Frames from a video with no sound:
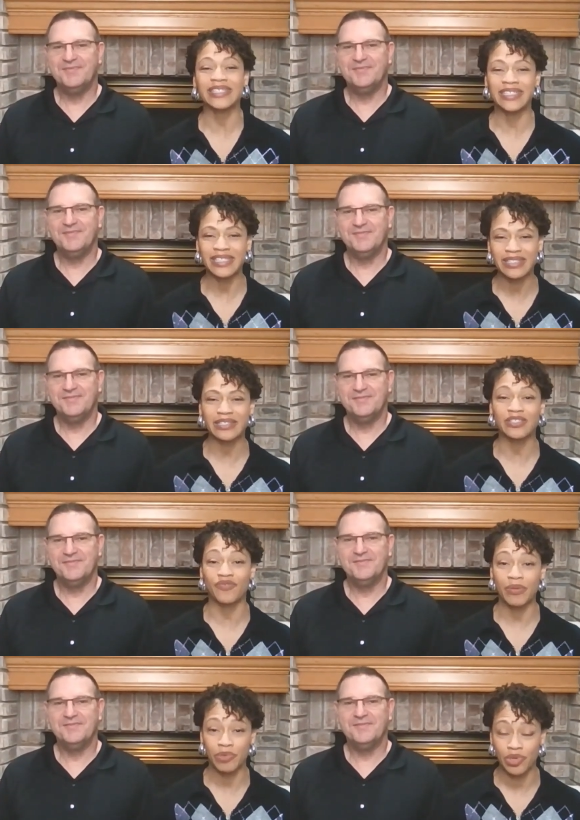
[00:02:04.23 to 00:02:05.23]
Speaker 1: distance
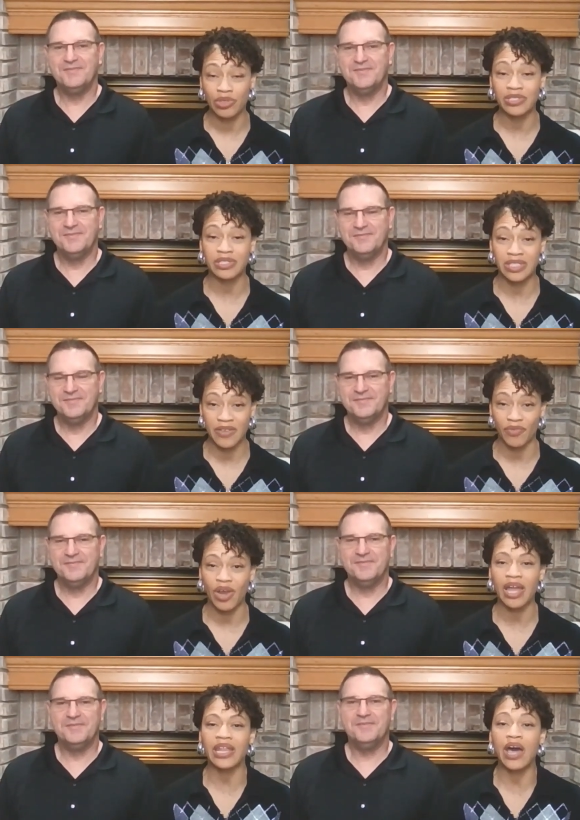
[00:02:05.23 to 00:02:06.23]
from your deceiver,
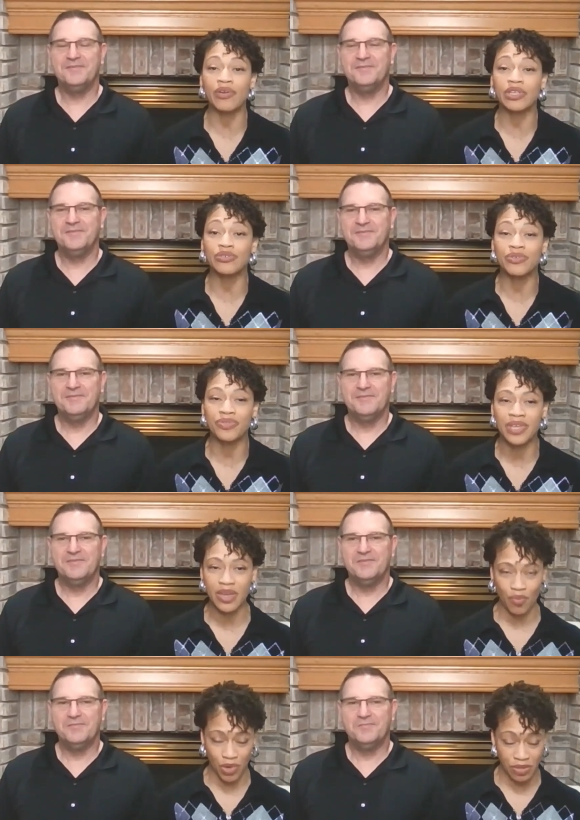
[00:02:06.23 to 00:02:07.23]
allowing you to think
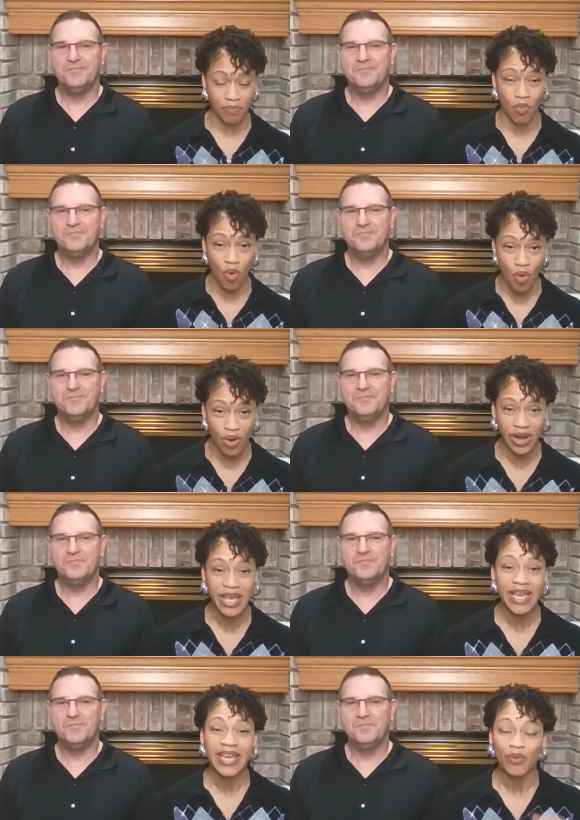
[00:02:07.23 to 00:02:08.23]
with more
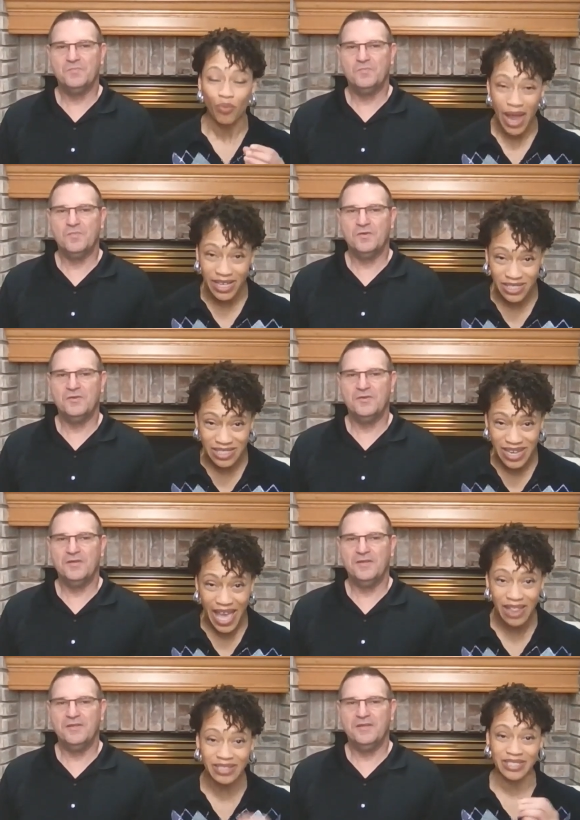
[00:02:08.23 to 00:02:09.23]

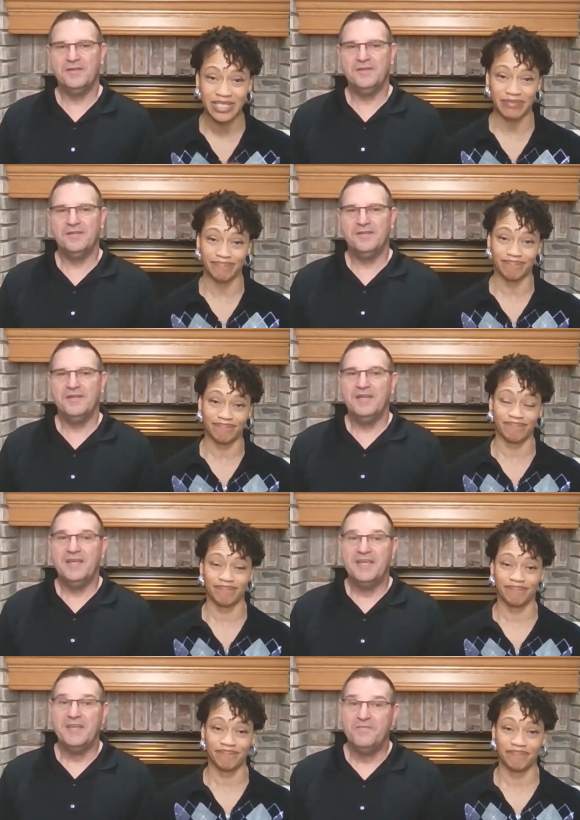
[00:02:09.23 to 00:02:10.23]
rationality.
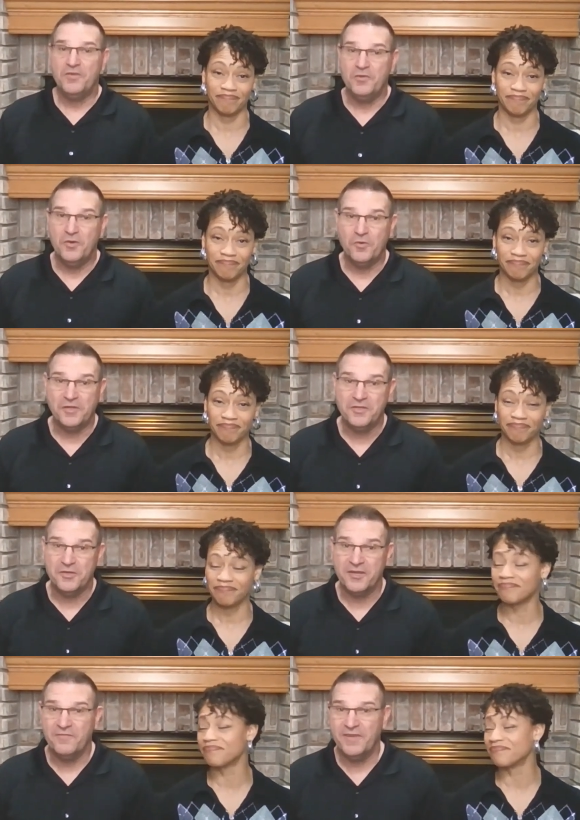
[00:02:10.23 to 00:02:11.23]
Speaker 2: If you notice your
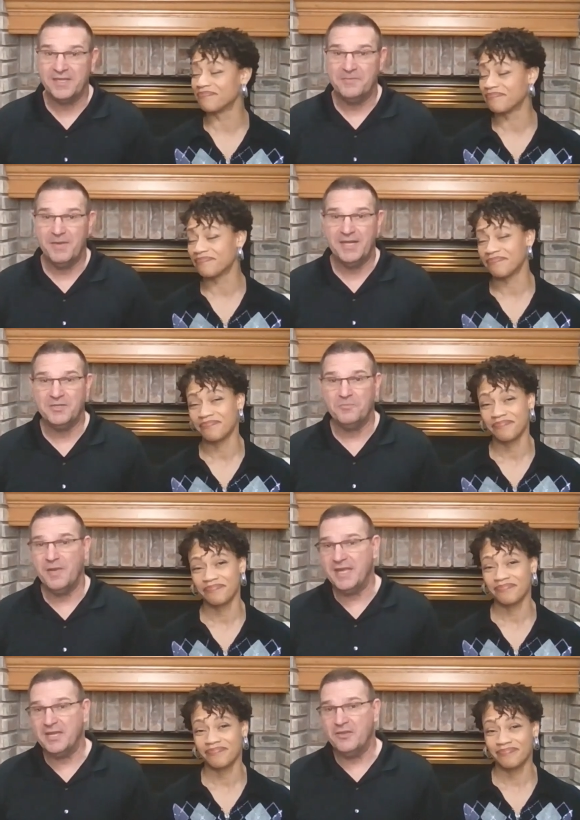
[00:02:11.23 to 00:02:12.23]
victimizer
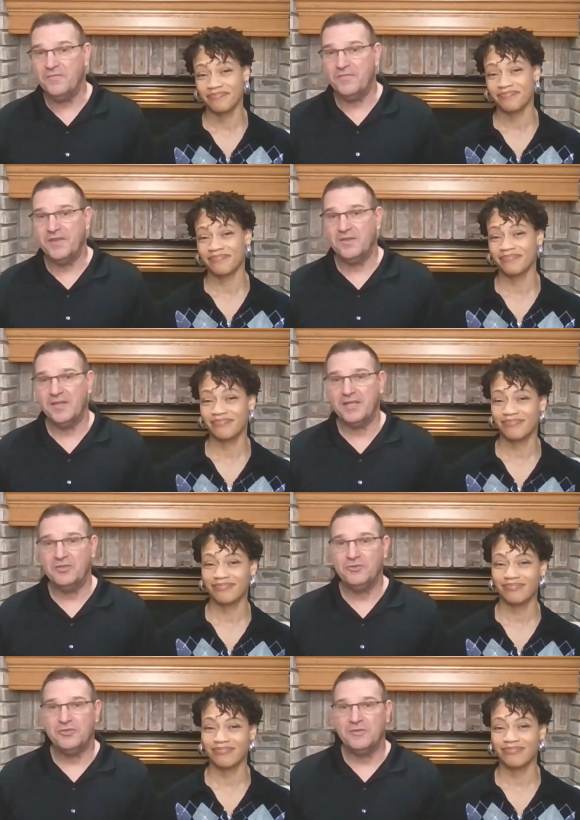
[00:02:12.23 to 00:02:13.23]
making you feel like you
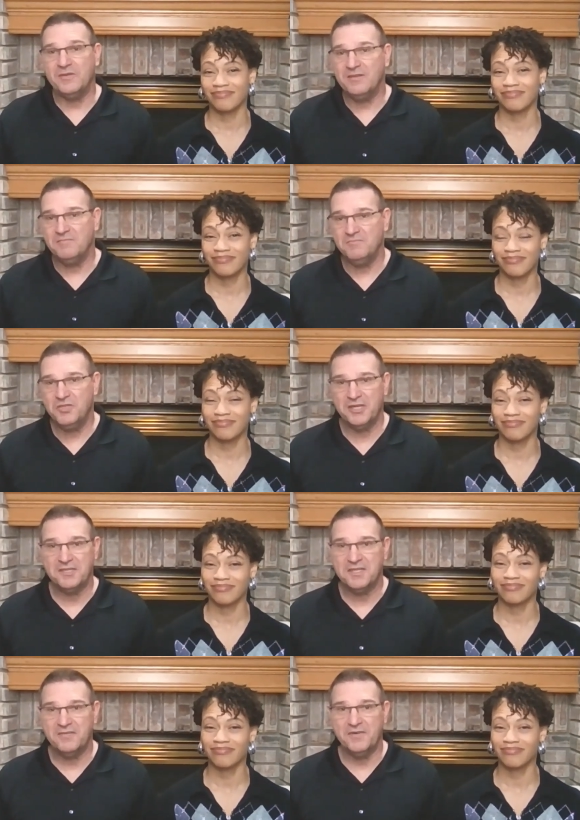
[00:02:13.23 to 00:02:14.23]
should
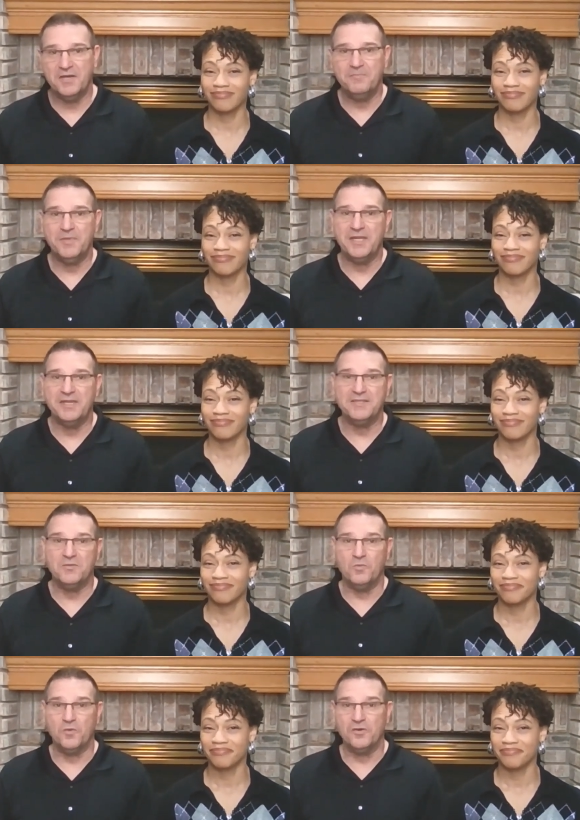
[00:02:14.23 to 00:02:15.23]
just give up because the
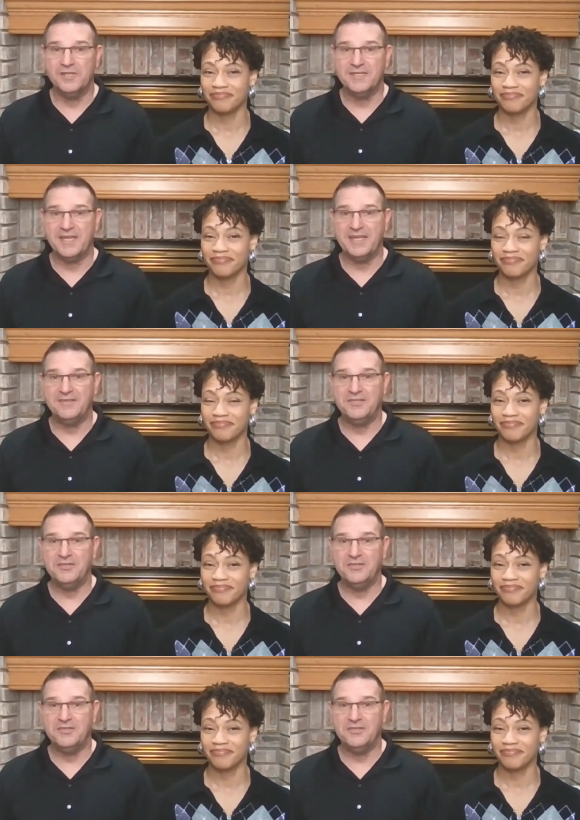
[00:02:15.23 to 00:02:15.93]
world is against